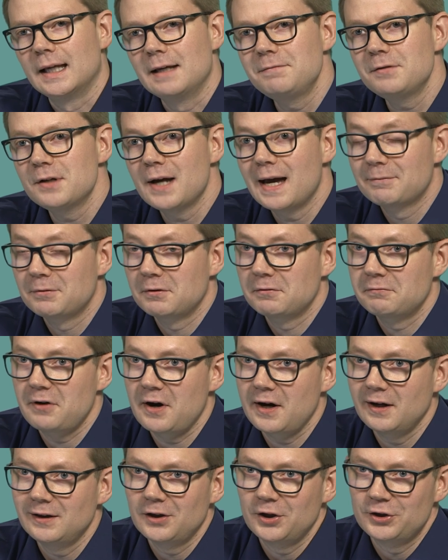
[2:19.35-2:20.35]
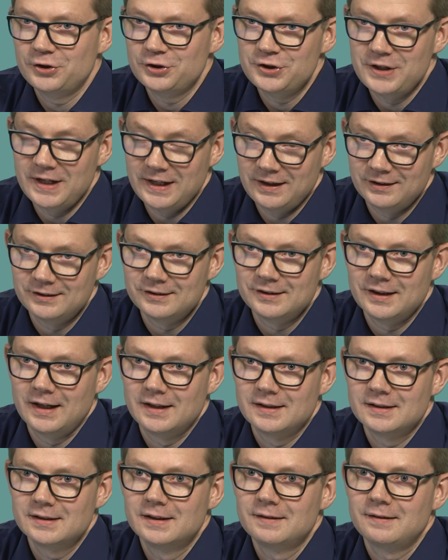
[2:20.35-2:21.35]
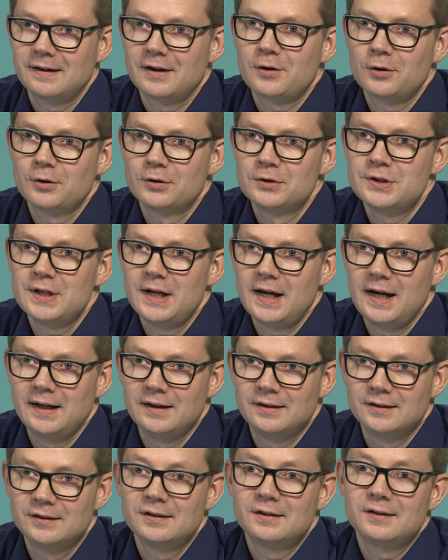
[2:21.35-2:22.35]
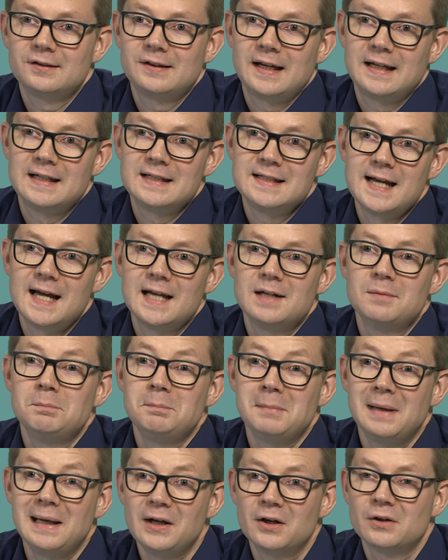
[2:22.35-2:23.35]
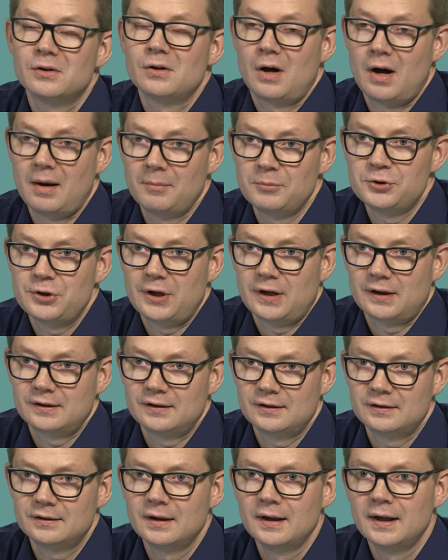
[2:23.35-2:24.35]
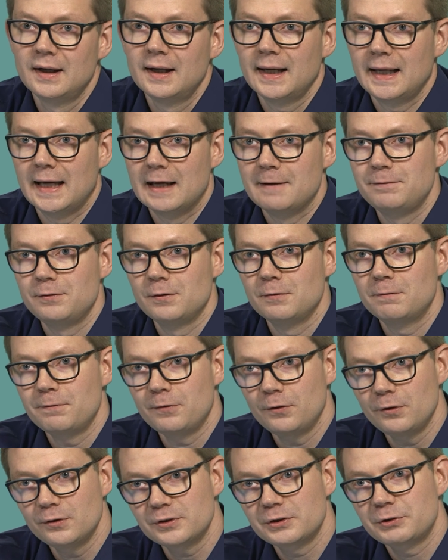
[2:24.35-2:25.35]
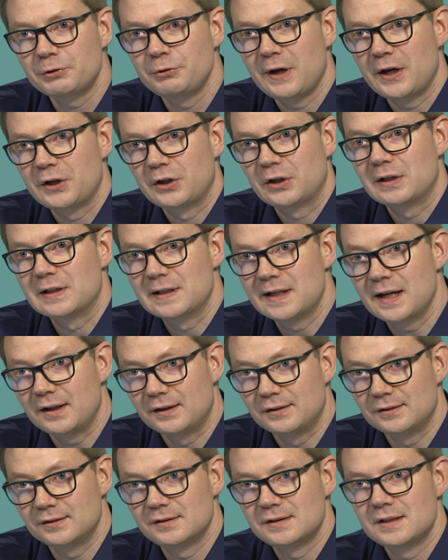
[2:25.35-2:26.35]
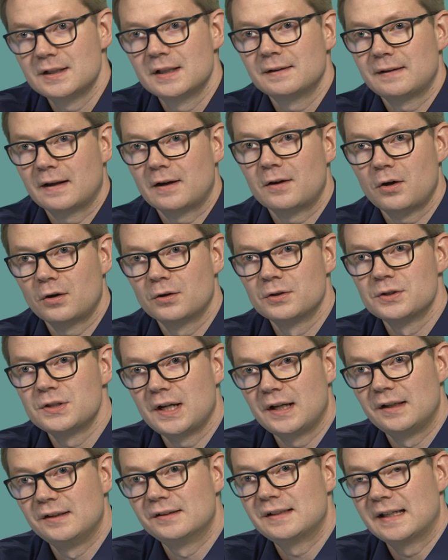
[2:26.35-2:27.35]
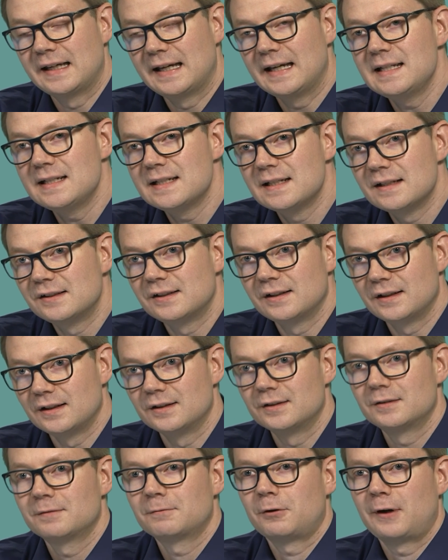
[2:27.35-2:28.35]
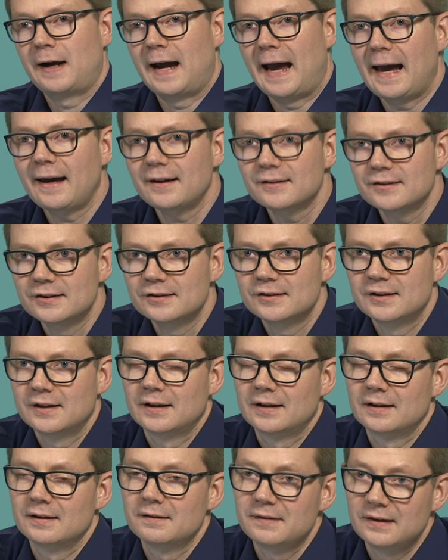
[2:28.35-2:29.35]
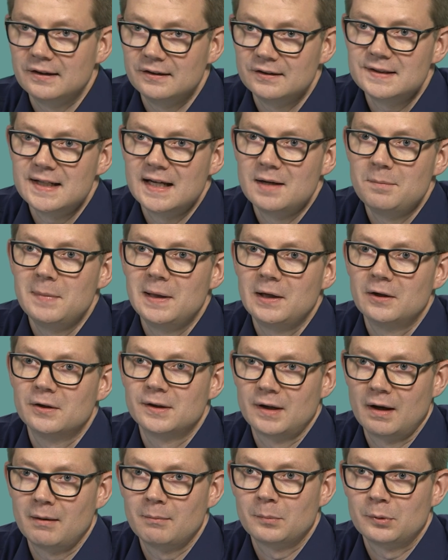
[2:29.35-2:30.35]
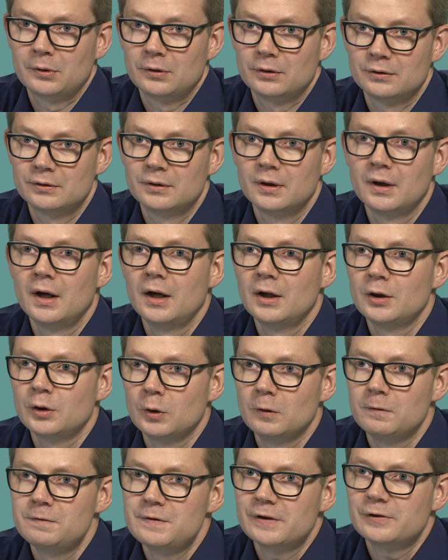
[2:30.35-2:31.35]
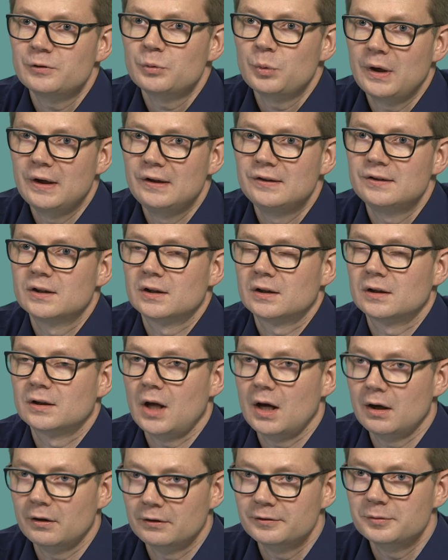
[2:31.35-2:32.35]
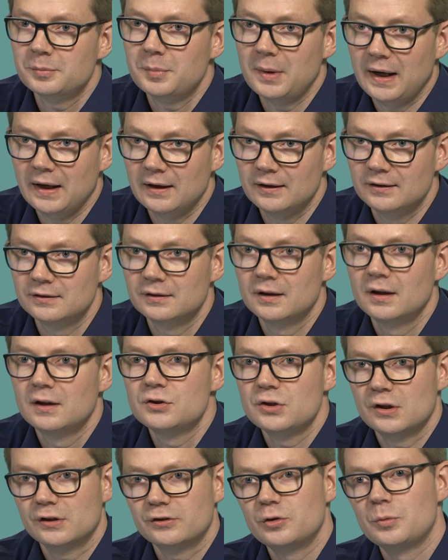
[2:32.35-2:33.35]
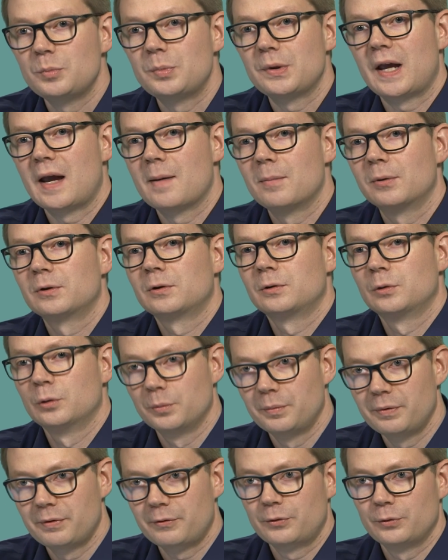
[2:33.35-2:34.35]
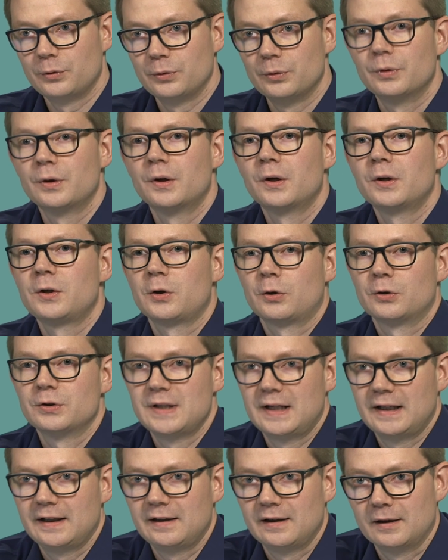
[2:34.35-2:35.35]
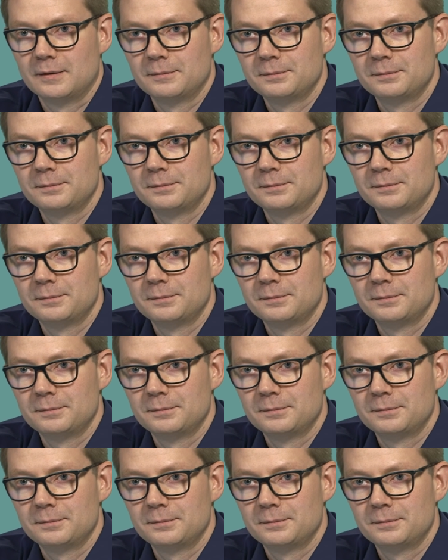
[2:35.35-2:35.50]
If you have a very large data set that contains, say, 10 million objects, if you first create a list that contains the indices for accessing these 10 million numbers, you've just wasted a lot of space just to be able to loop through your data.